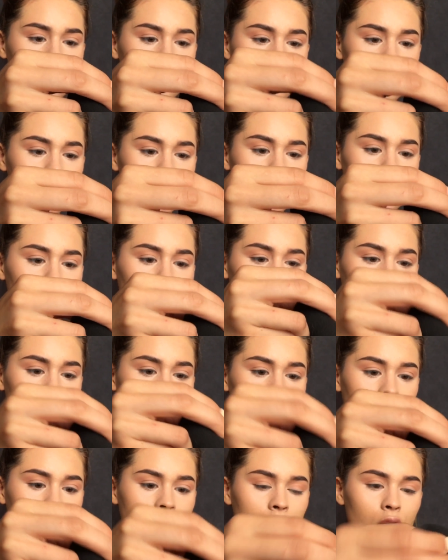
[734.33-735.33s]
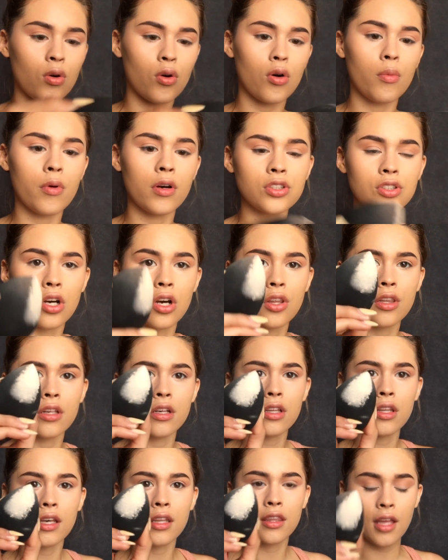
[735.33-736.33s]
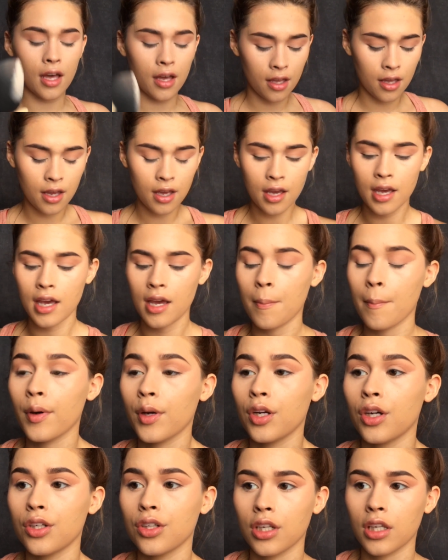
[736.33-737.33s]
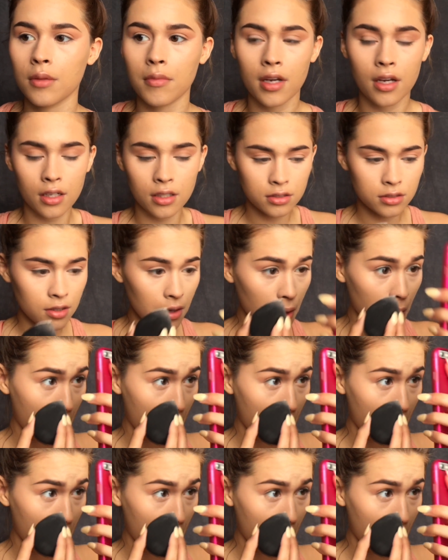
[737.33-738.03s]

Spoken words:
just so it has a whole bunch on there like that, and put it underneath my eyes.